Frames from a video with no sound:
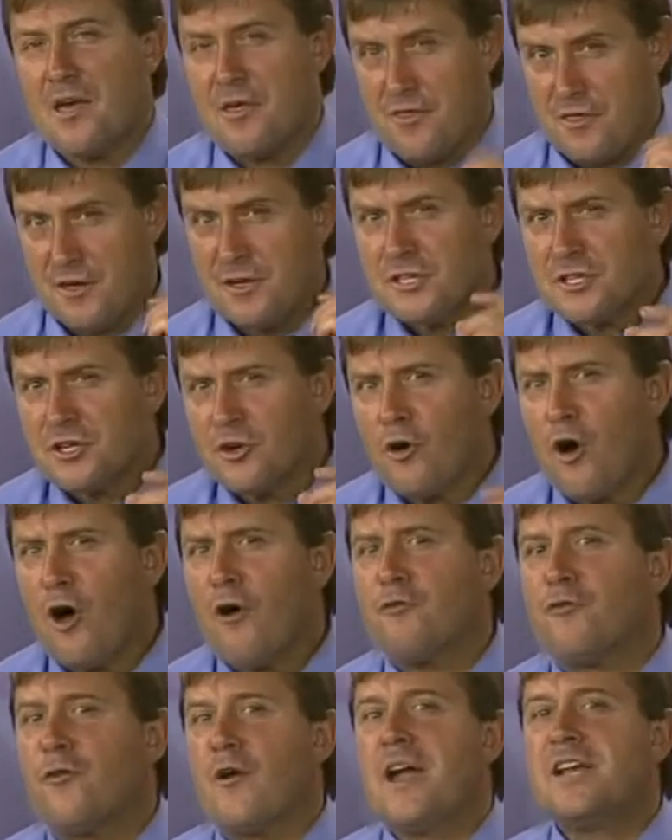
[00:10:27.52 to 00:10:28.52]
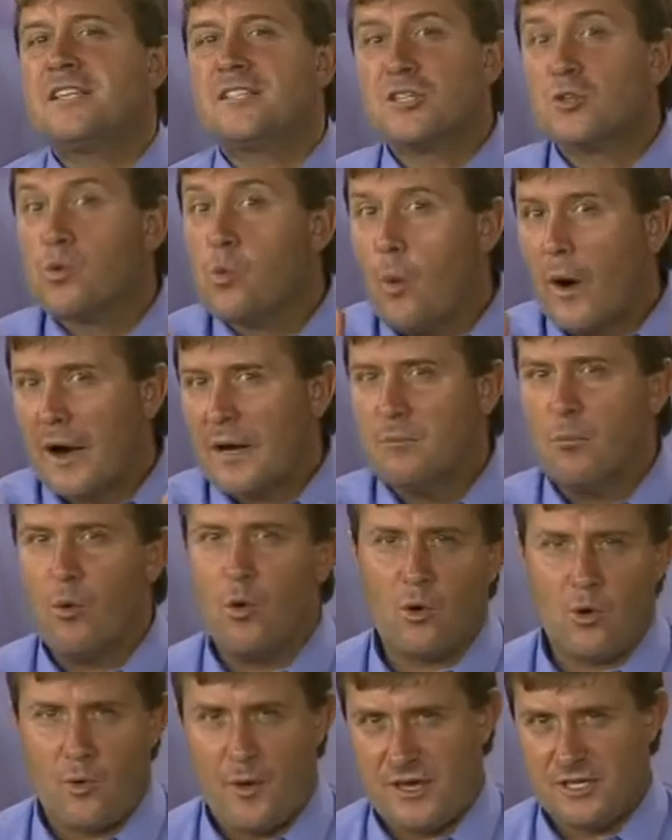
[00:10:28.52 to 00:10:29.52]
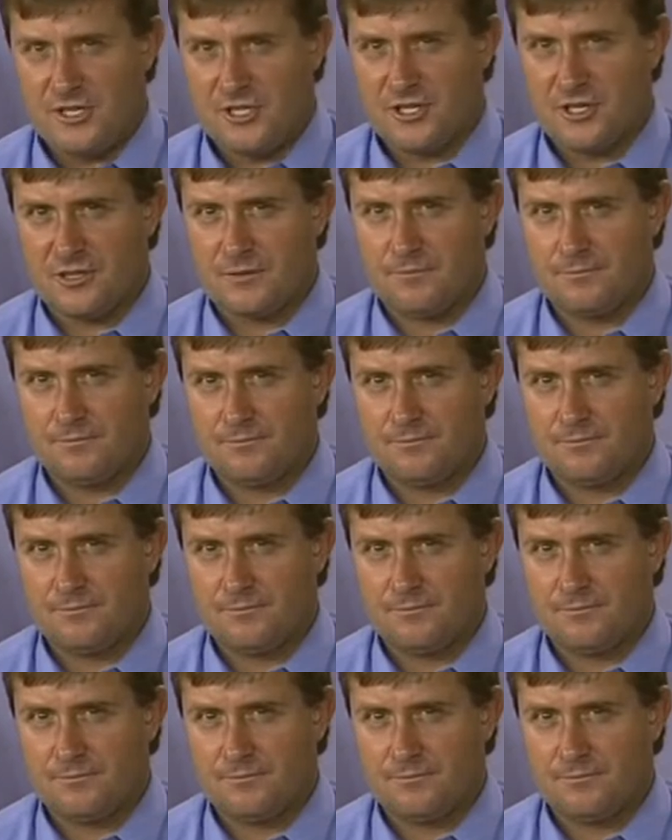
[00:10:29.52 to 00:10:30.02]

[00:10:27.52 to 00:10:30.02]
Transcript: This graph raises one more question.